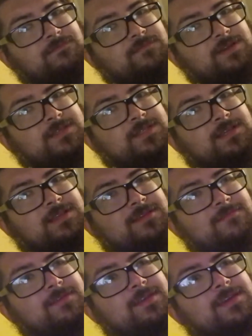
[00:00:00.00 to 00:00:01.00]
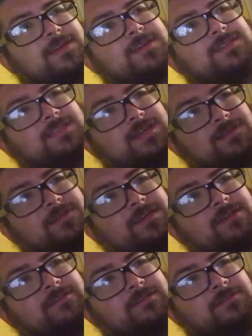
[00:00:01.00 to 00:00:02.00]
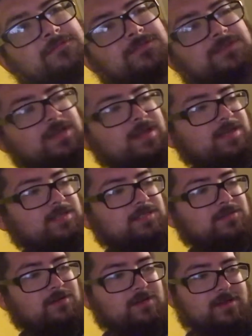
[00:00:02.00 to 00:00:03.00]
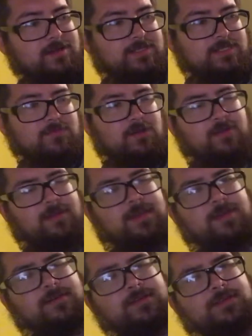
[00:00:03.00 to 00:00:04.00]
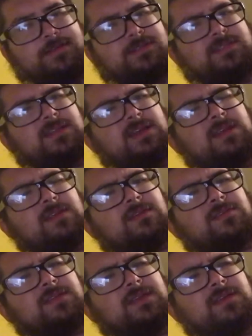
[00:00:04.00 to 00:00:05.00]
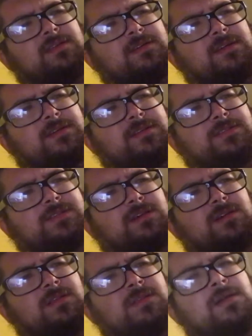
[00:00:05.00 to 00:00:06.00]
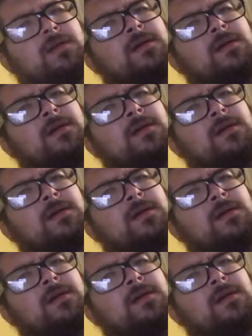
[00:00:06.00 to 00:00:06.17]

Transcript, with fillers: basically weak against yellow characters and strong against smart characters. I don't know what the yellow characters are called.